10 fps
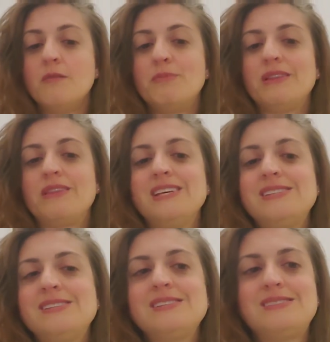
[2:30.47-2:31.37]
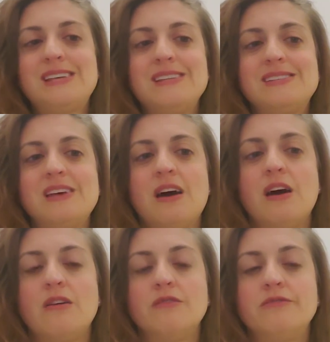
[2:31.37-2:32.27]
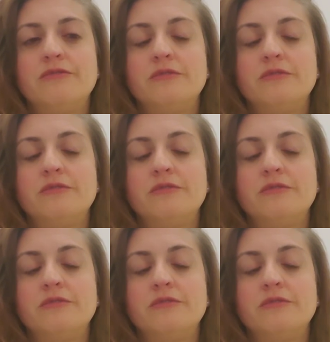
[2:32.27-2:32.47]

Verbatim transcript: But this is a sense of